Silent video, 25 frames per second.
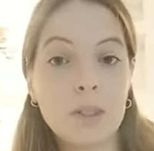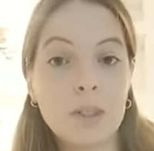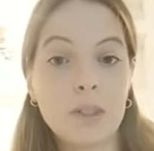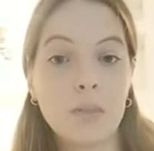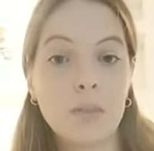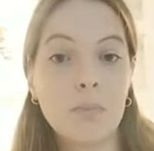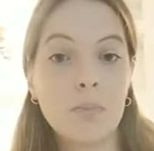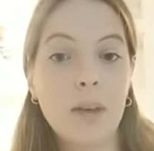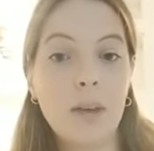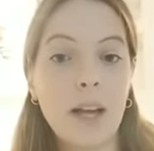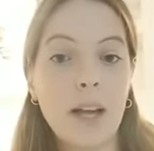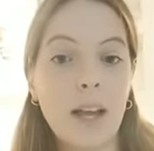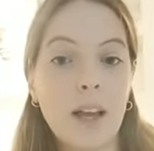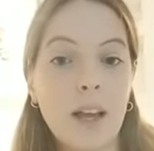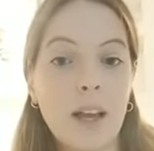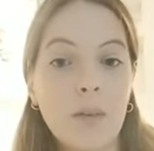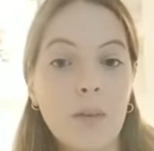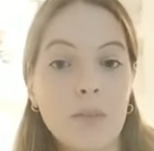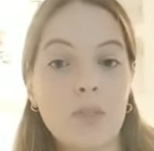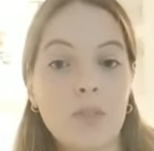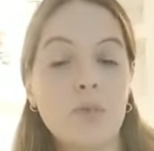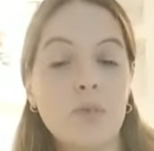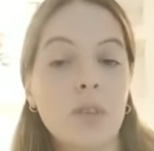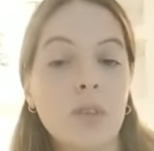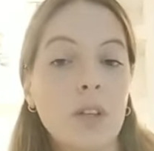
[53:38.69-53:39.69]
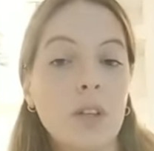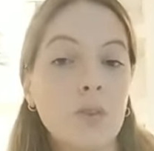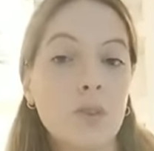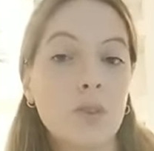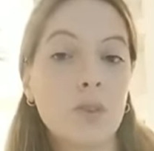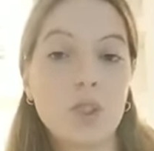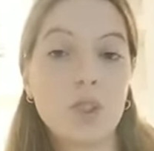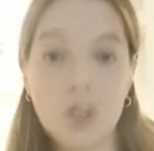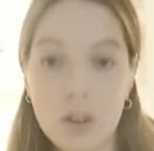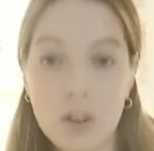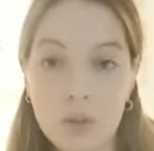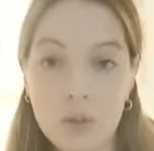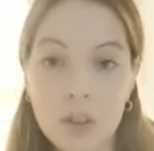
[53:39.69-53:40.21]
So my aim is really to
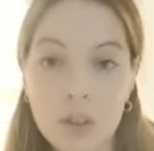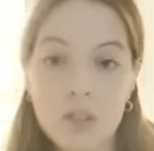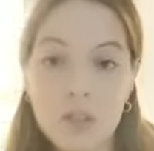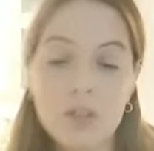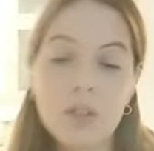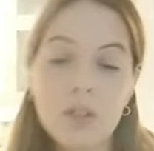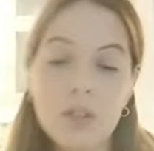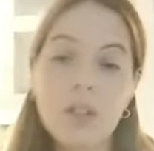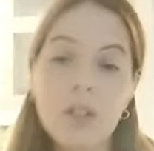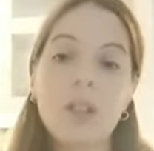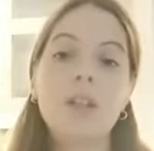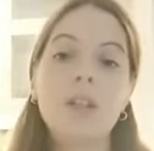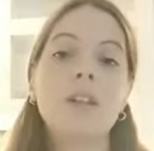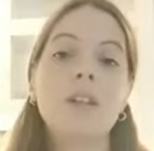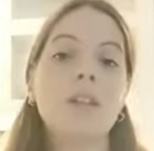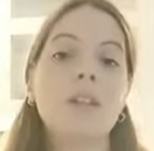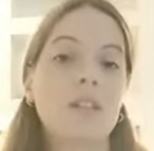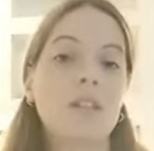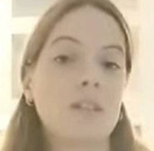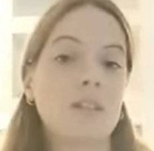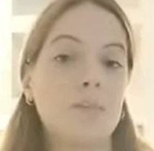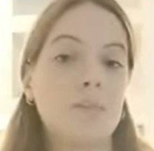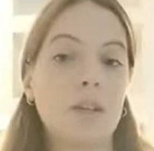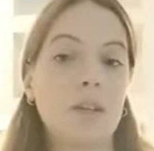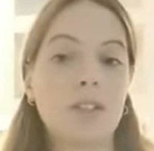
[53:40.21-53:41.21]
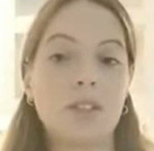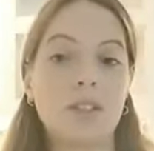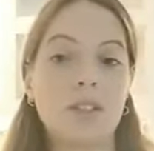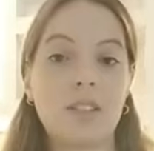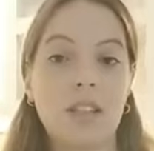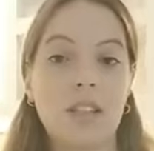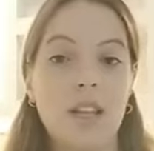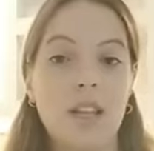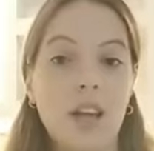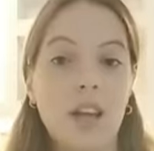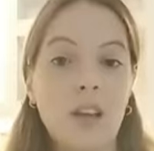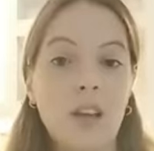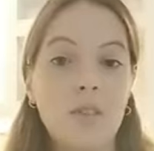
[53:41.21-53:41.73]
share with you as much as
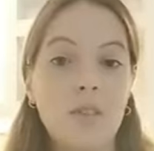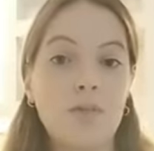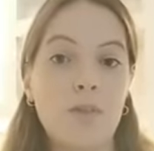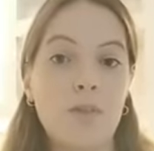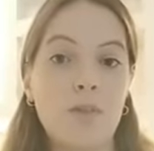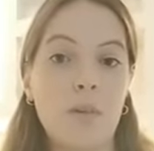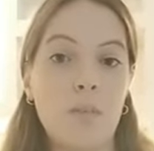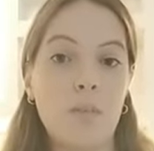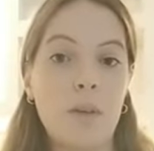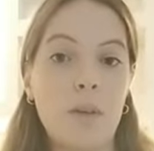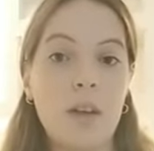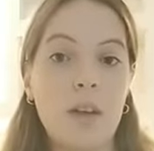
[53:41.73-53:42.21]
I can from